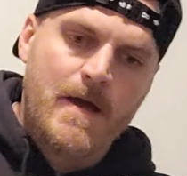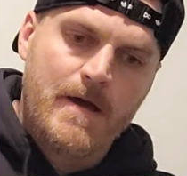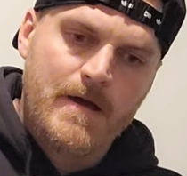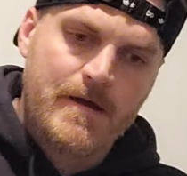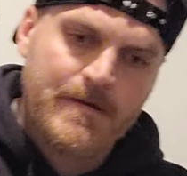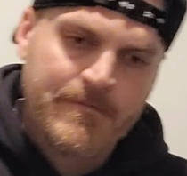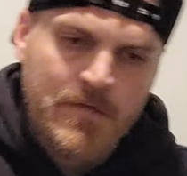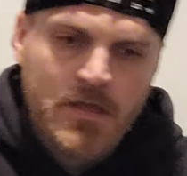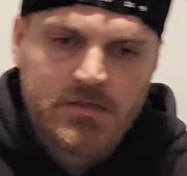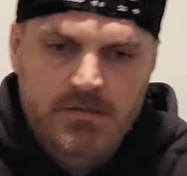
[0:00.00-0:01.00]
Uh,
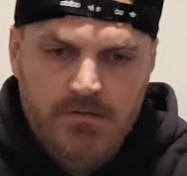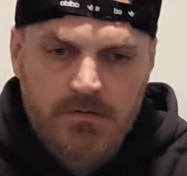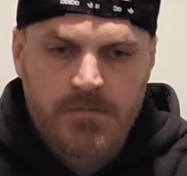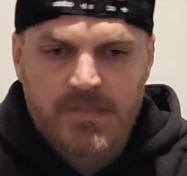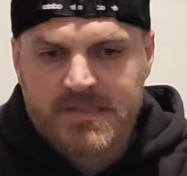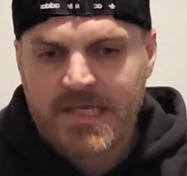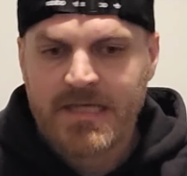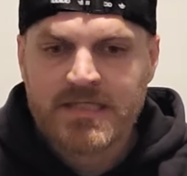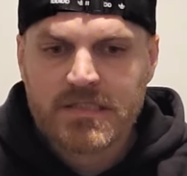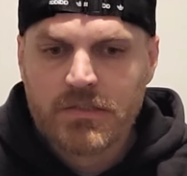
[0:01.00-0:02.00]
so he's 10
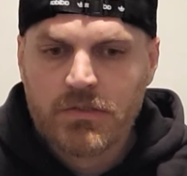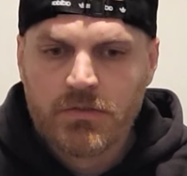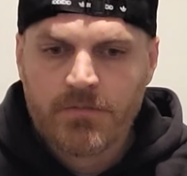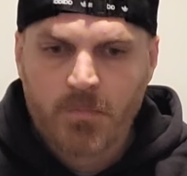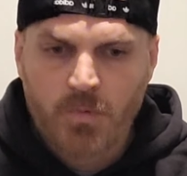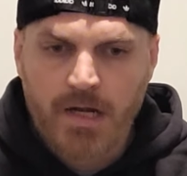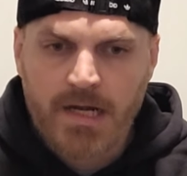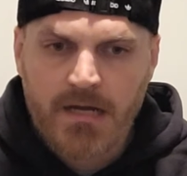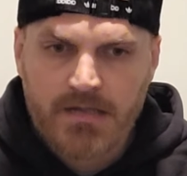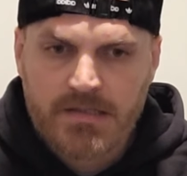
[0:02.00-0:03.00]
and 2. Right
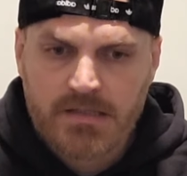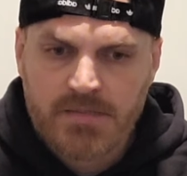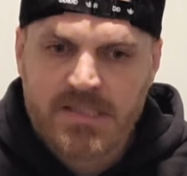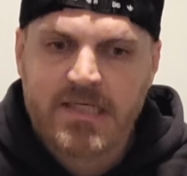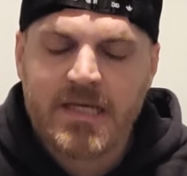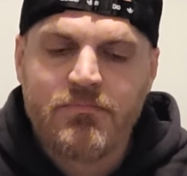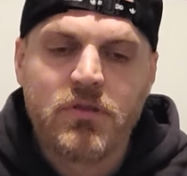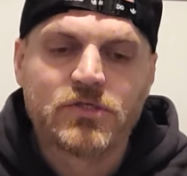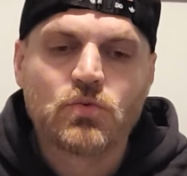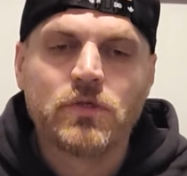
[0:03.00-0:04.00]
now, he's going to be sitting at
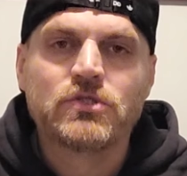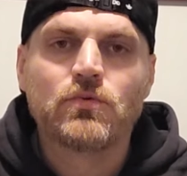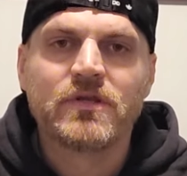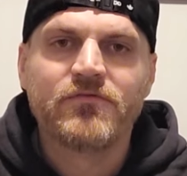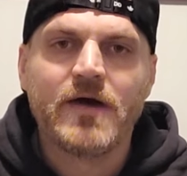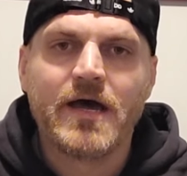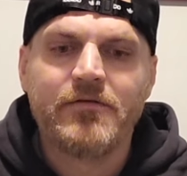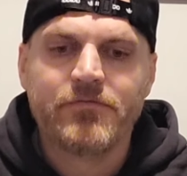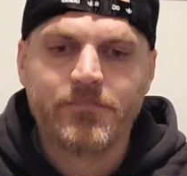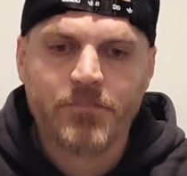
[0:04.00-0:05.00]
plus 125.